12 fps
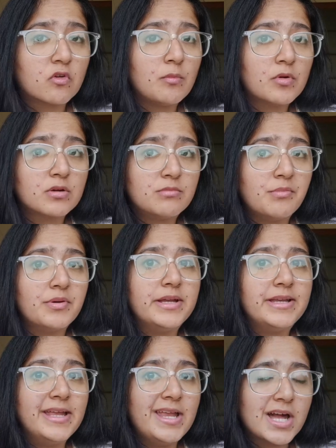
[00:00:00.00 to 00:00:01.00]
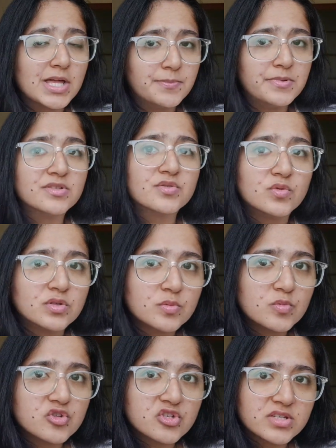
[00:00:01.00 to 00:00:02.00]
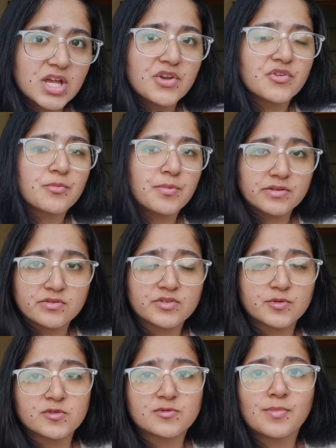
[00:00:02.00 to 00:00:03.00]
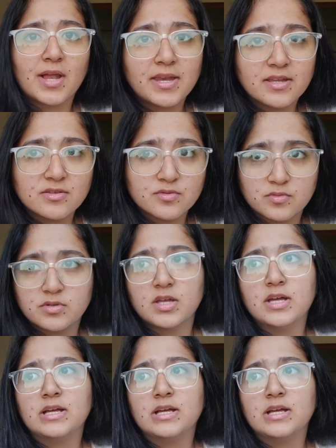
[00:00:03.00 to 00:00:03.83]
from your complete ERP zone, which is enterprise resource planning zone.